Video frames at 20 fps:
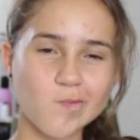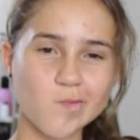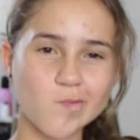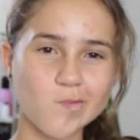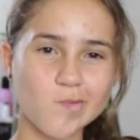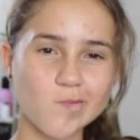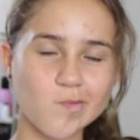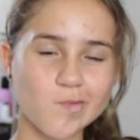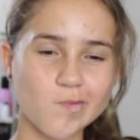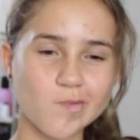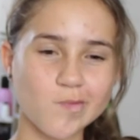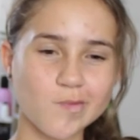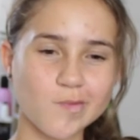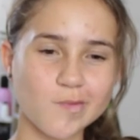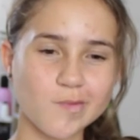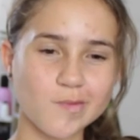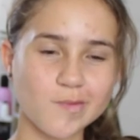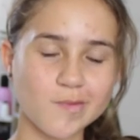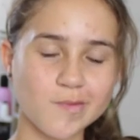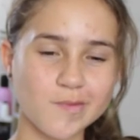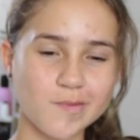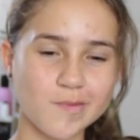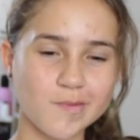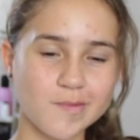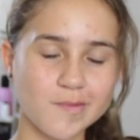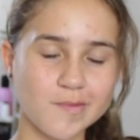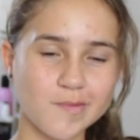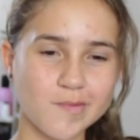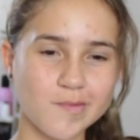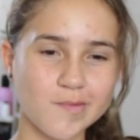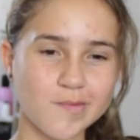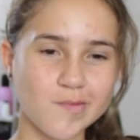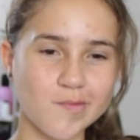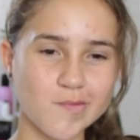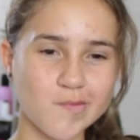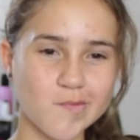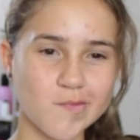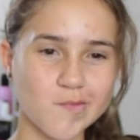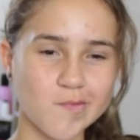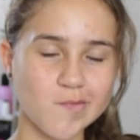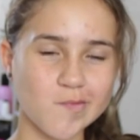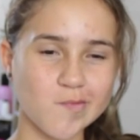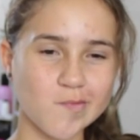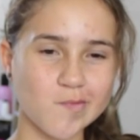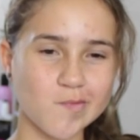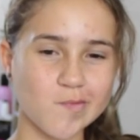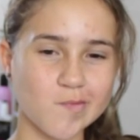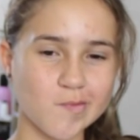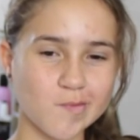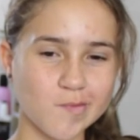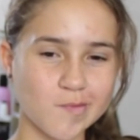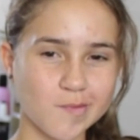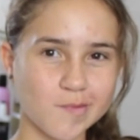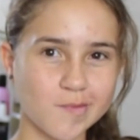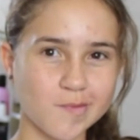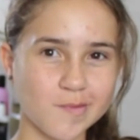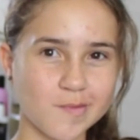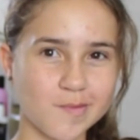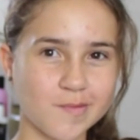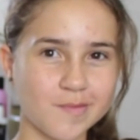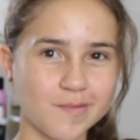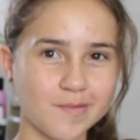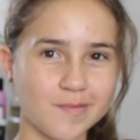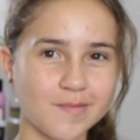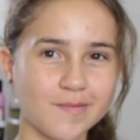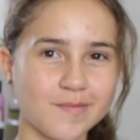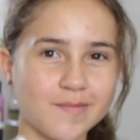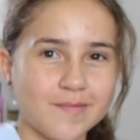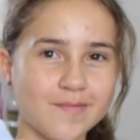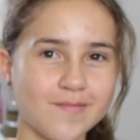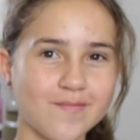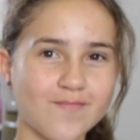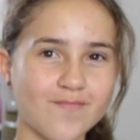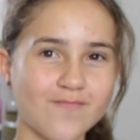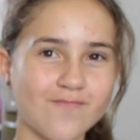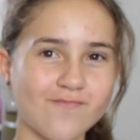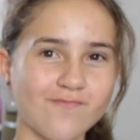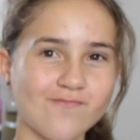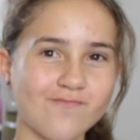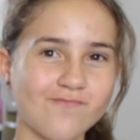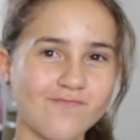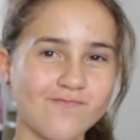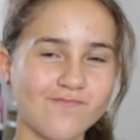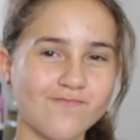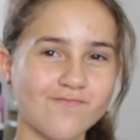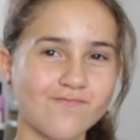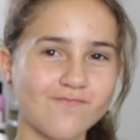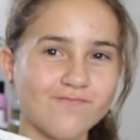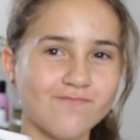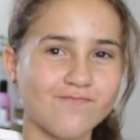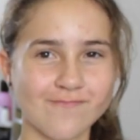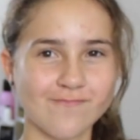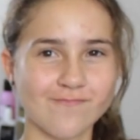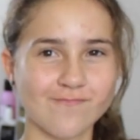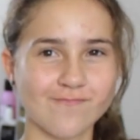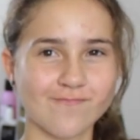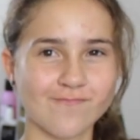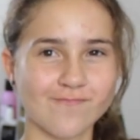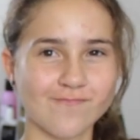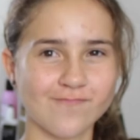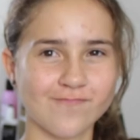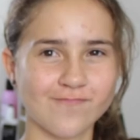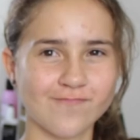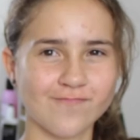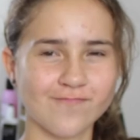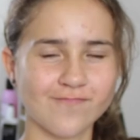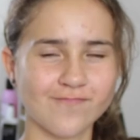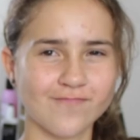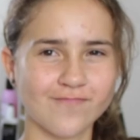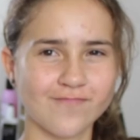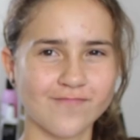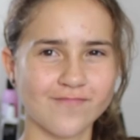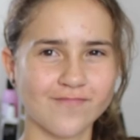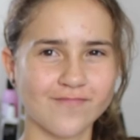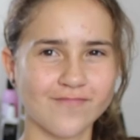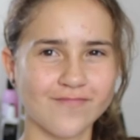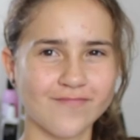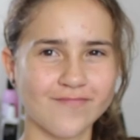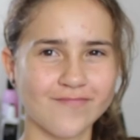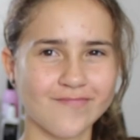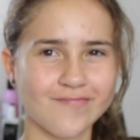This person isn't speaking.